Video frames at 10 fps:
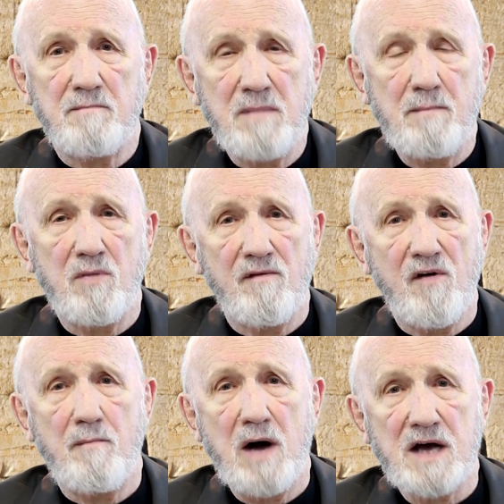member of
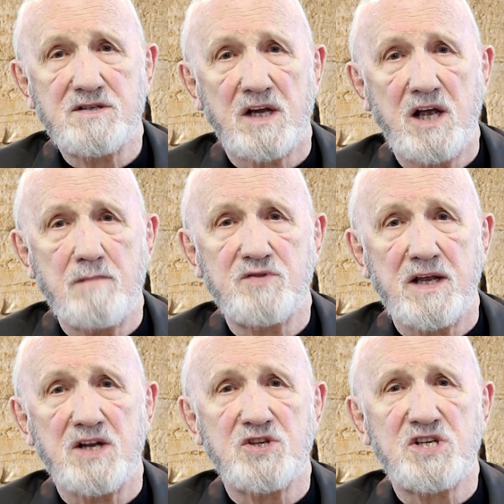Hamas that comes
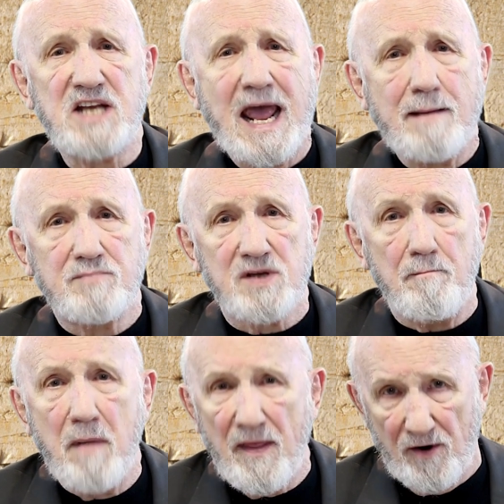in and stabs a
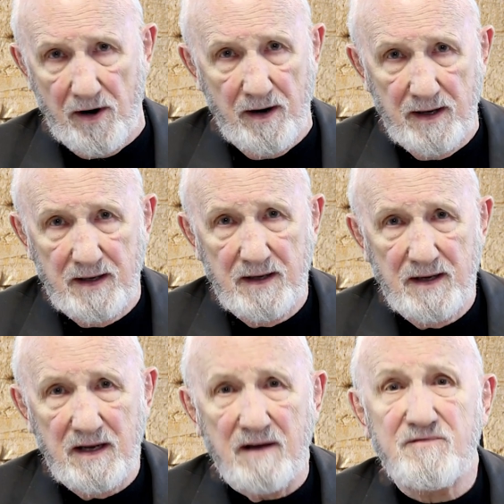mother
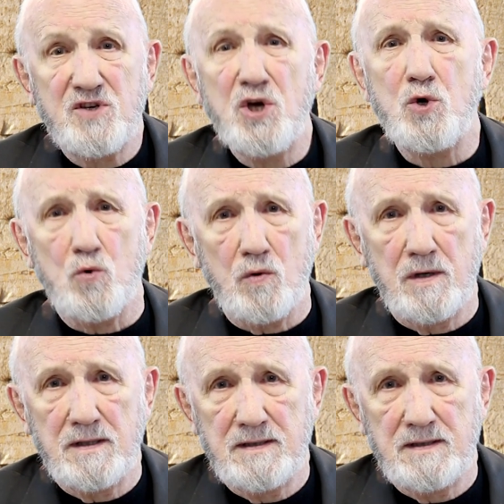of two,